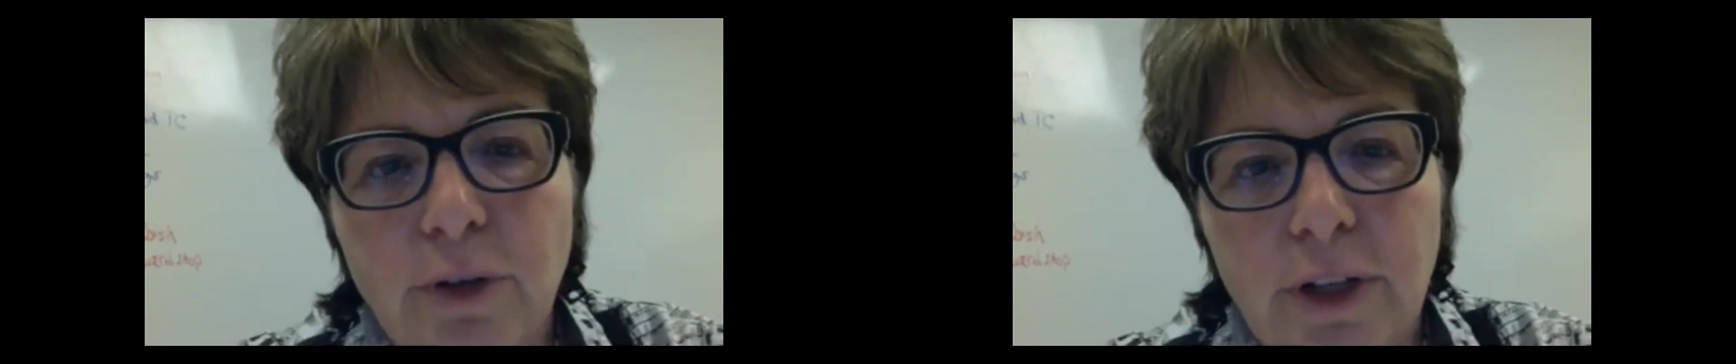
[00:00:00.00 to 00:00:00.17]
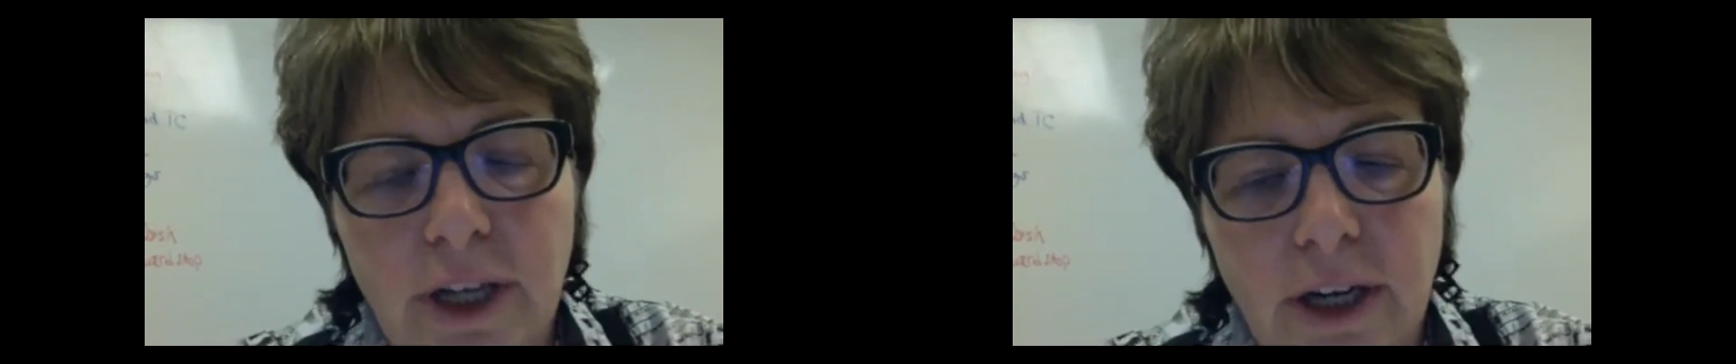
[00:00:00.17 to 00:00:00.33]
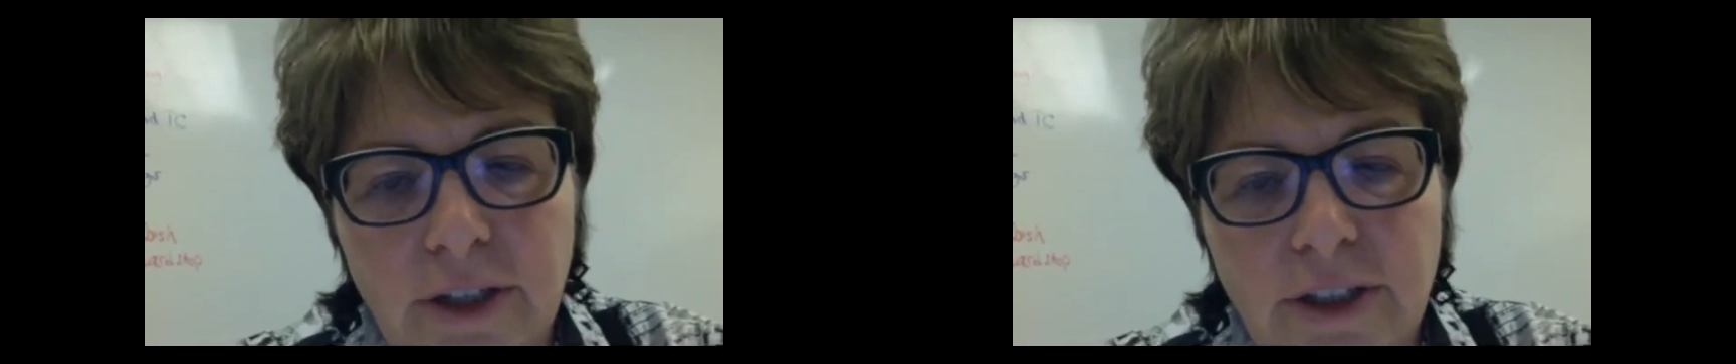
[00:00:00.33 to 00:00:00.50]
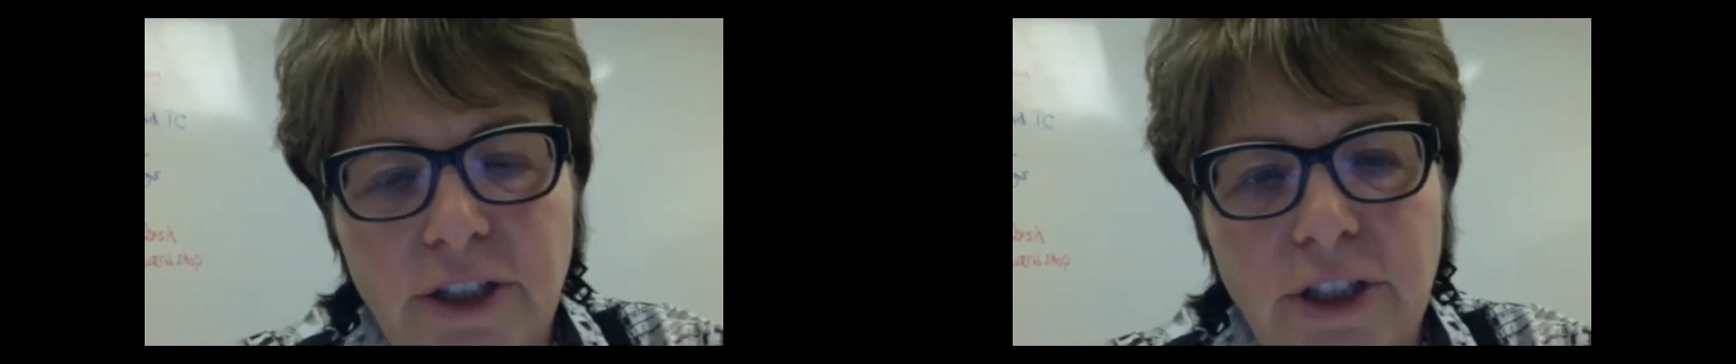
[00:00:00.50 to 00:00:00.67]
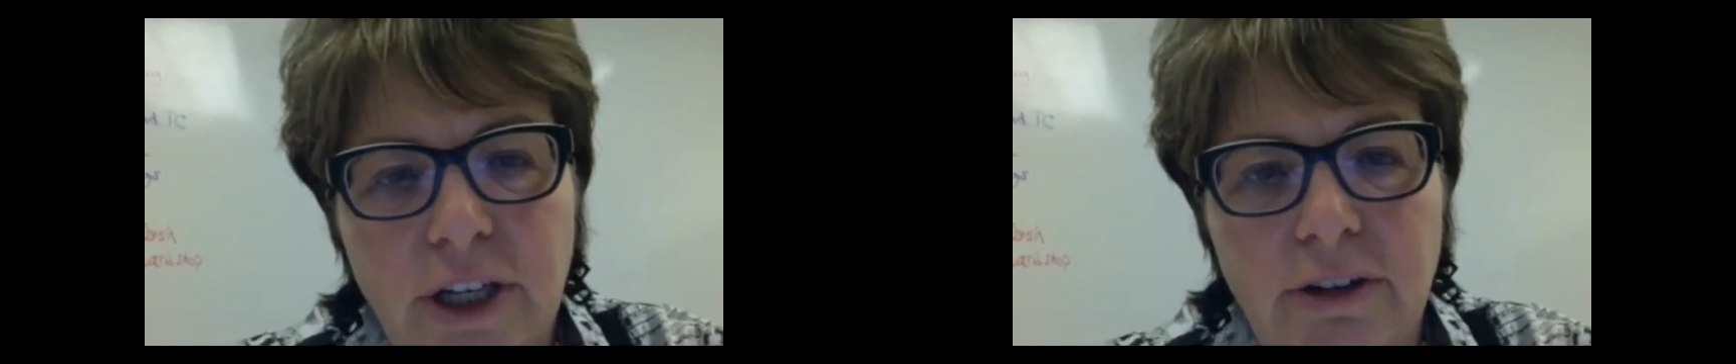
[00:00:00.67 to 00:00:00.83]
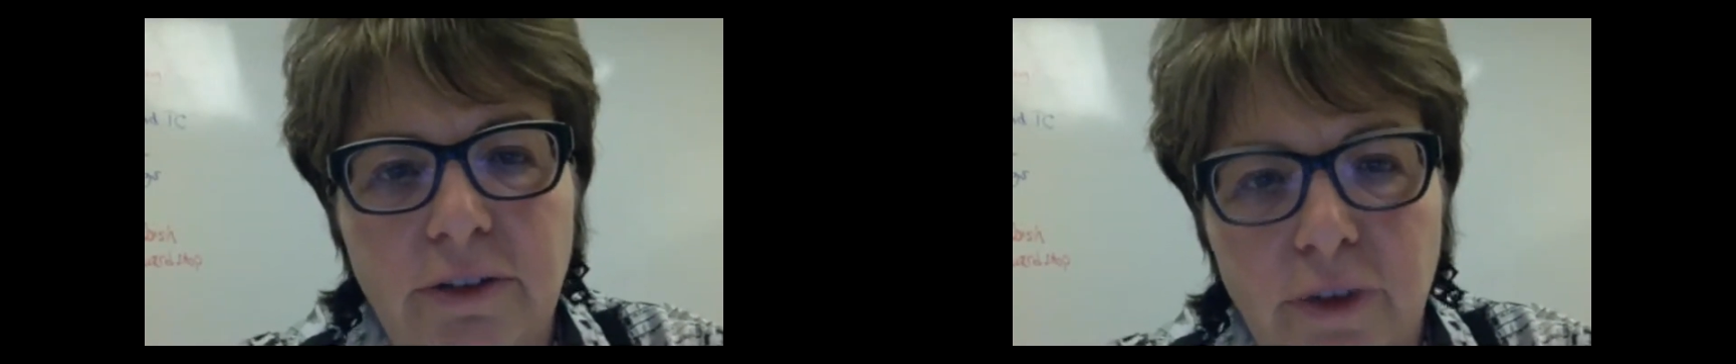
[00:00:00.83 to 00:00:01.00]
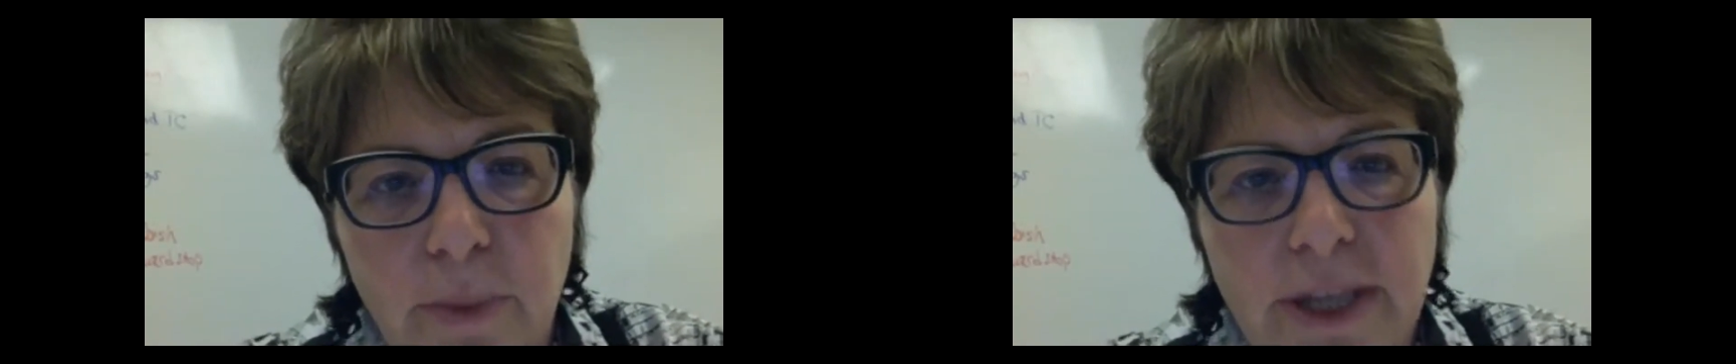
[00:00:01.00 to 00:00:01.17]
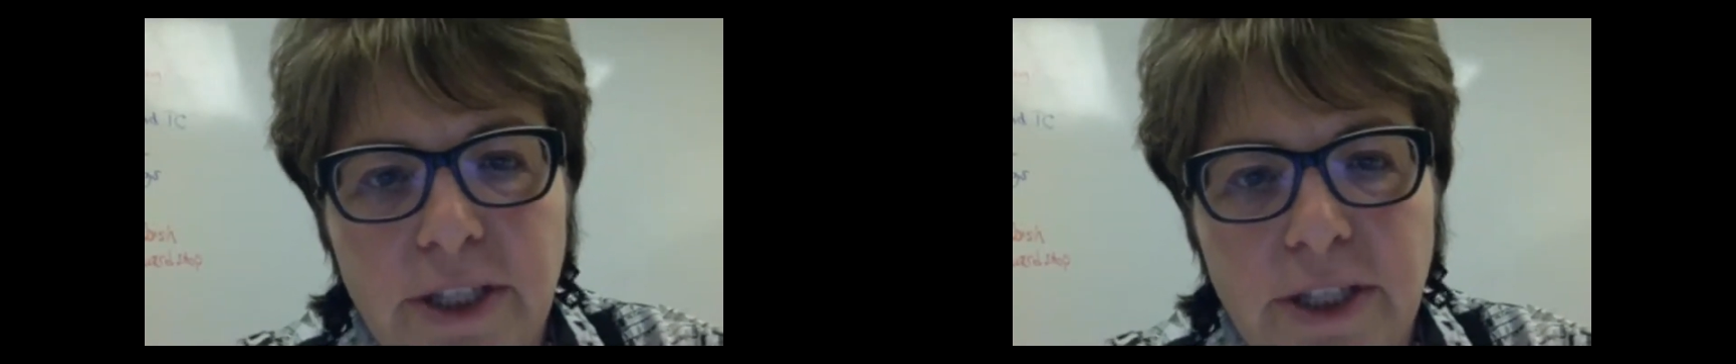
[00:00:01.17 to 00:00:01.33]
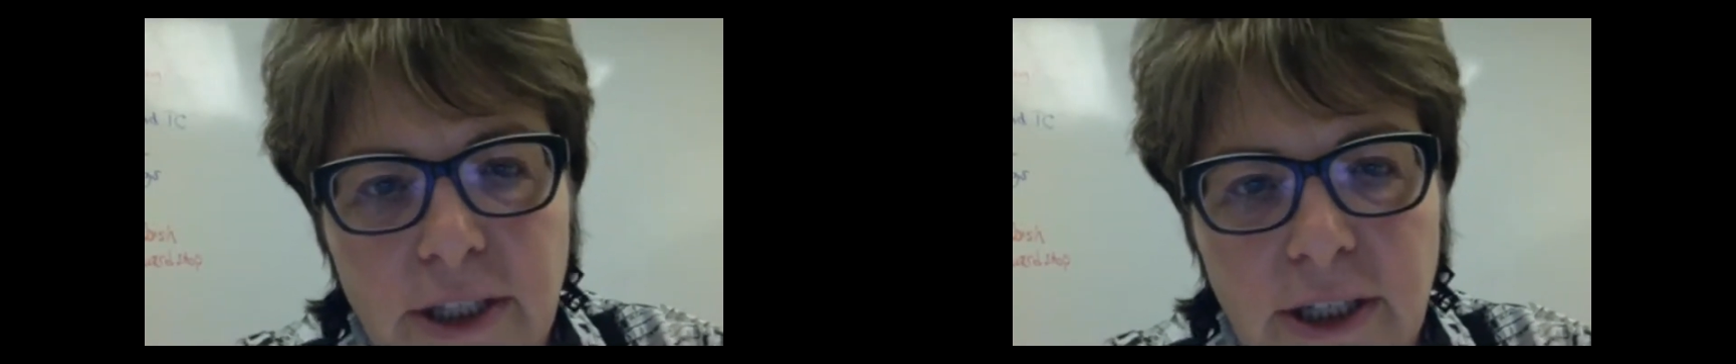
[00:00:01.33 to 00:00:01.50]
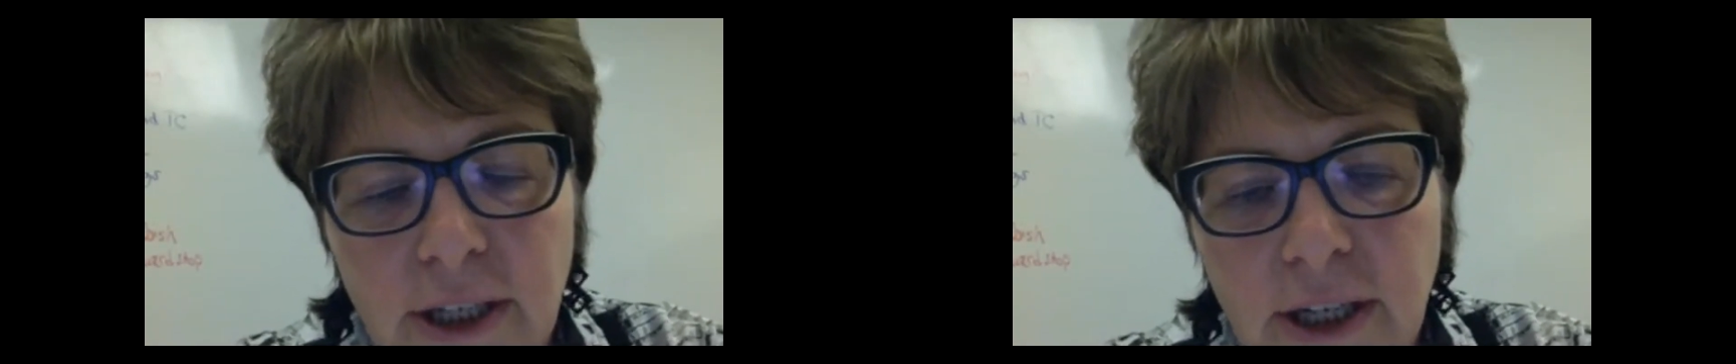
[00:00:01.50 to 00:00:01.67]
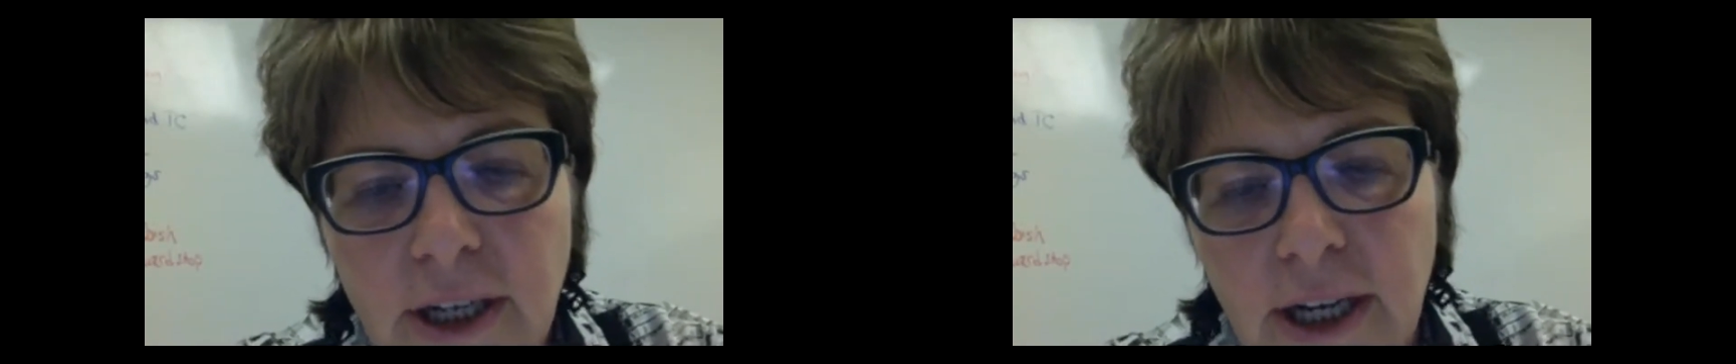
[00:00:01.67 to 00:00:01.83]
really hard to share information.